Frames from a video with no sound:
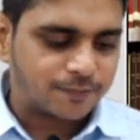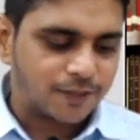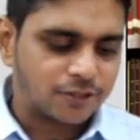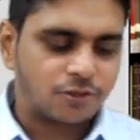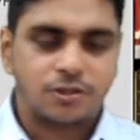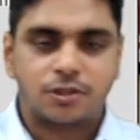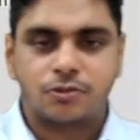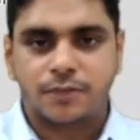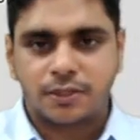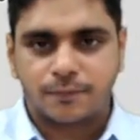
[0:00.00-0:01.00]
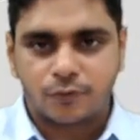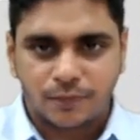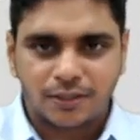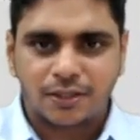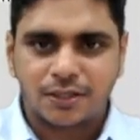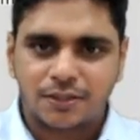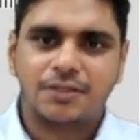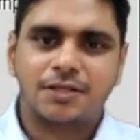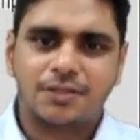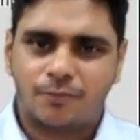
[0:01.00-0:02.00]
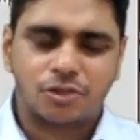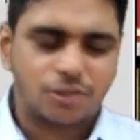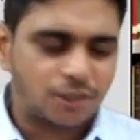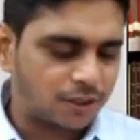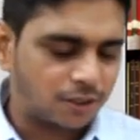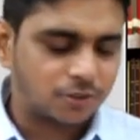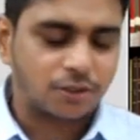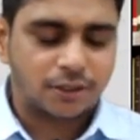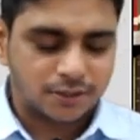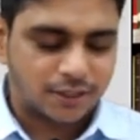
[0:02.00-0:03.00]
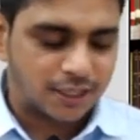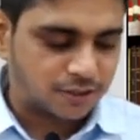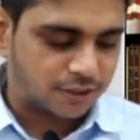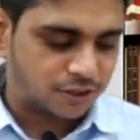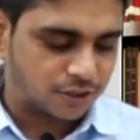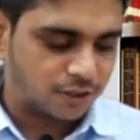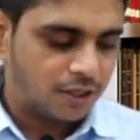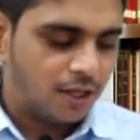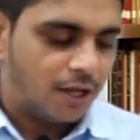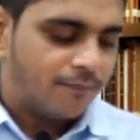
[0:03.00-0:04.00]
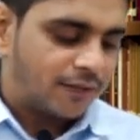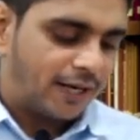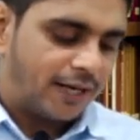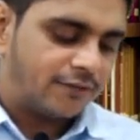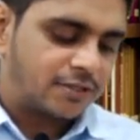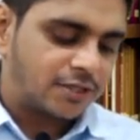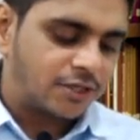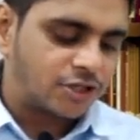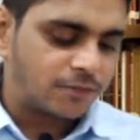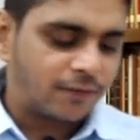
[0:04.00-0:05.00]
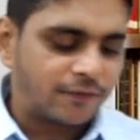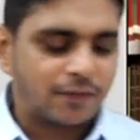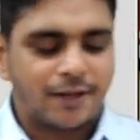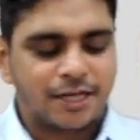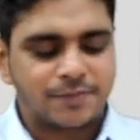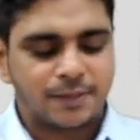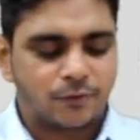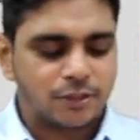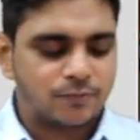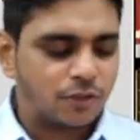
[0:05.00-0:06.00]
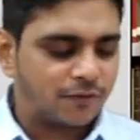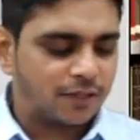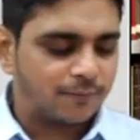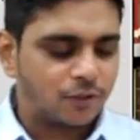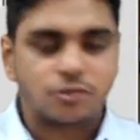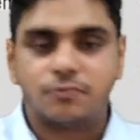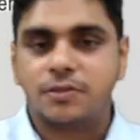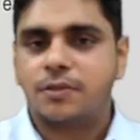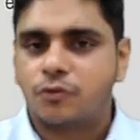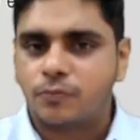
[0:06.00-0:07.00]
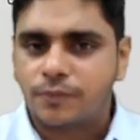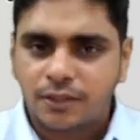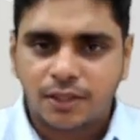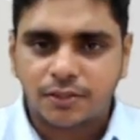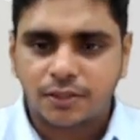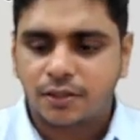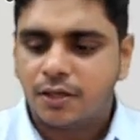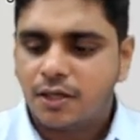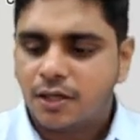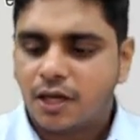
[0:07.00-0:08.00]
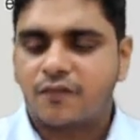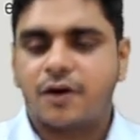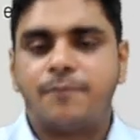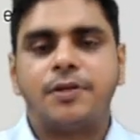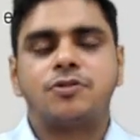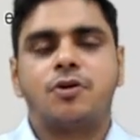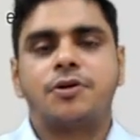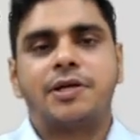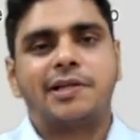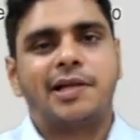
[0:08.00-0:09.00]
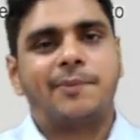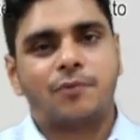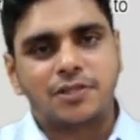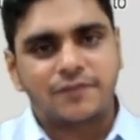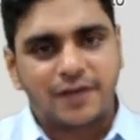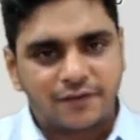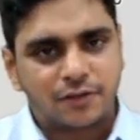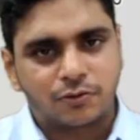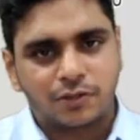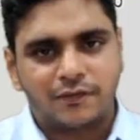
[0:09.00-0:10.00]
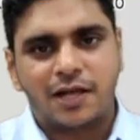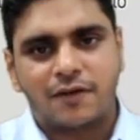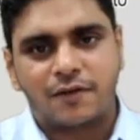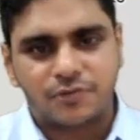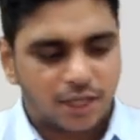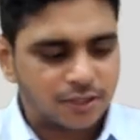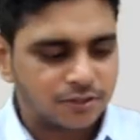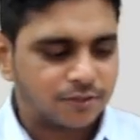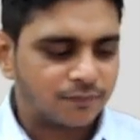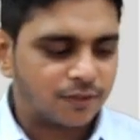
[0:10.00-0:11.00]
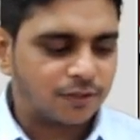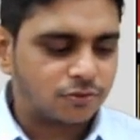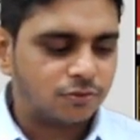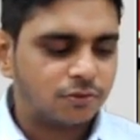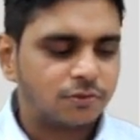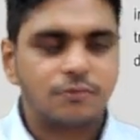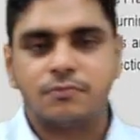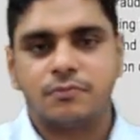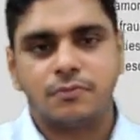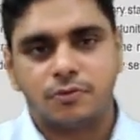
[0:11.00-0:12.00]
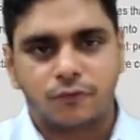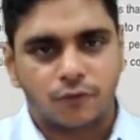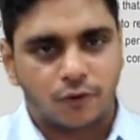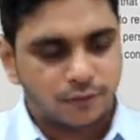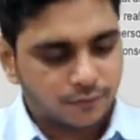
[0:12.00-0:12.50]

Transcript: pressure on to misappropriate the assets. That's opportunity. That's rationalization. Adverse relationship between the management and employees motivate employees to misappropriate the asset. If company is not treating the employees very well, so they will have a chance to do fraud.